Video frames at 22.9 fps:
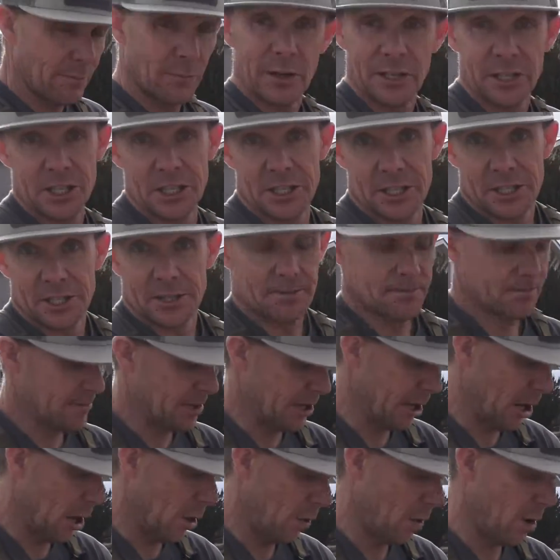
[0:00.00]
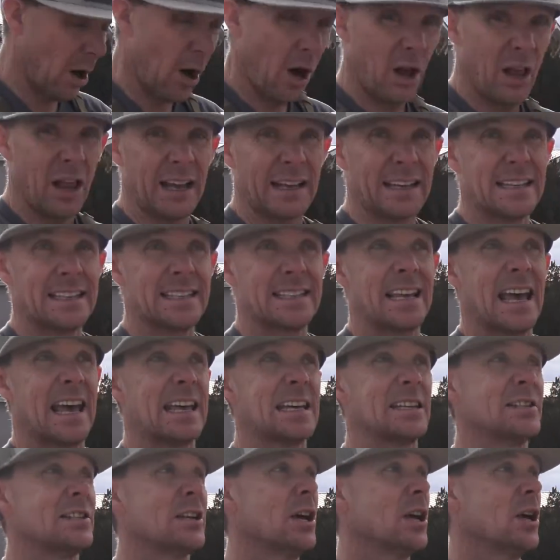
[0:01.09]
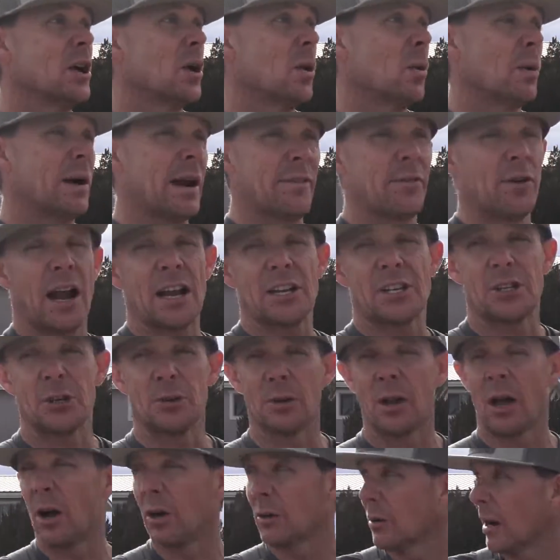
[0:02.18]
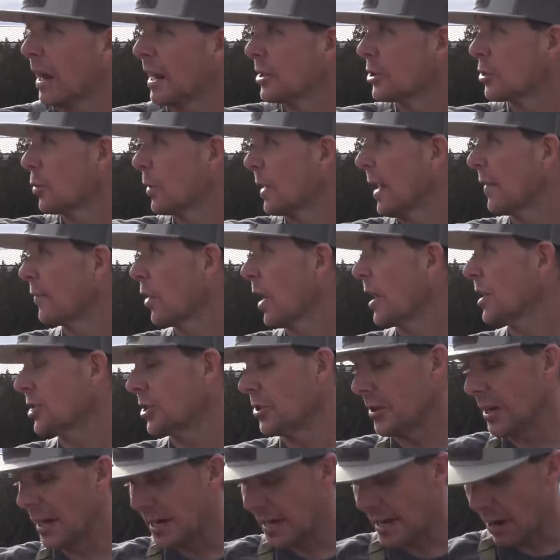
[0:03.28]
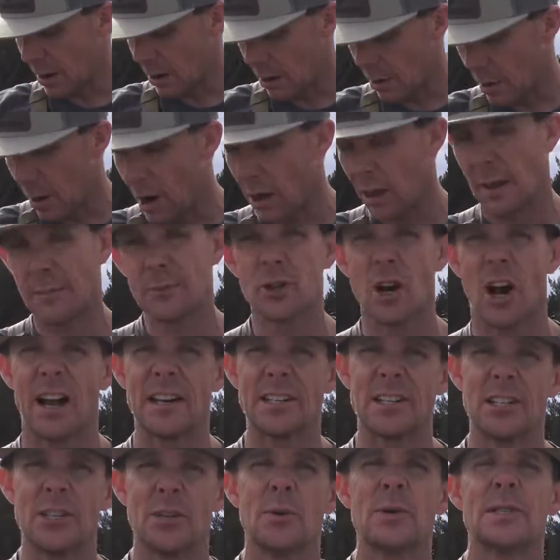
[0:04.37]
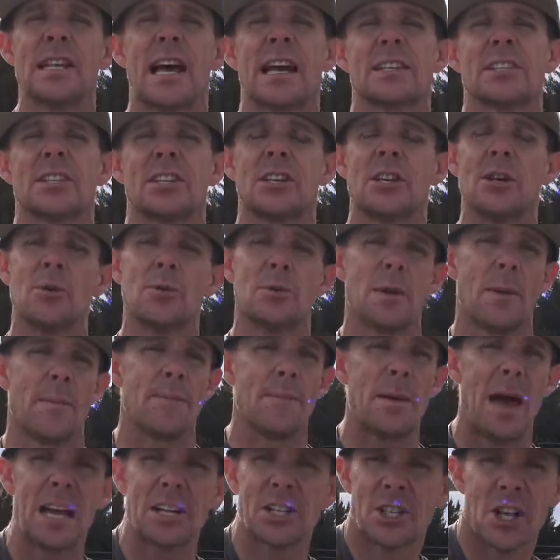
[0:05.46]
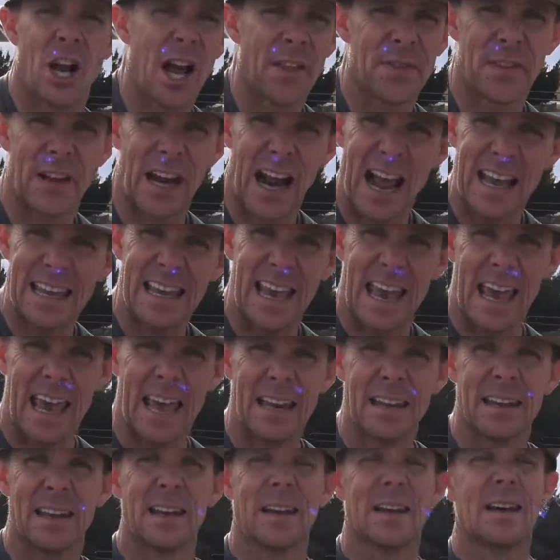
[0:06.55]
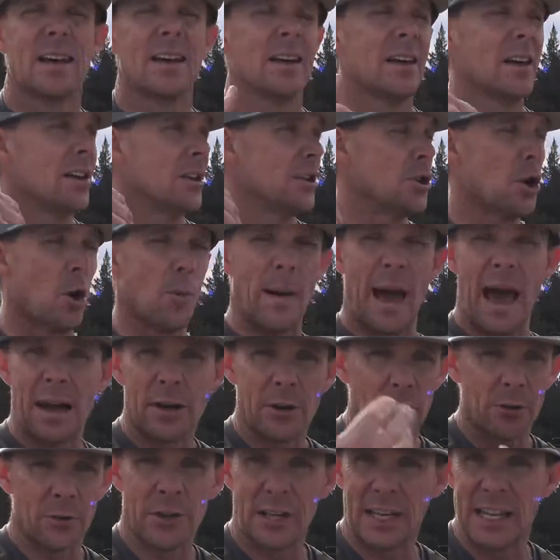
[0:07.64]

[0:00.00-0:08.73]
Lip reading: which is, you know, all I can say is whenever I shoot long range or whenever I shoot any arrow, all I'm trying to do is execute the best shot that I can, no matter the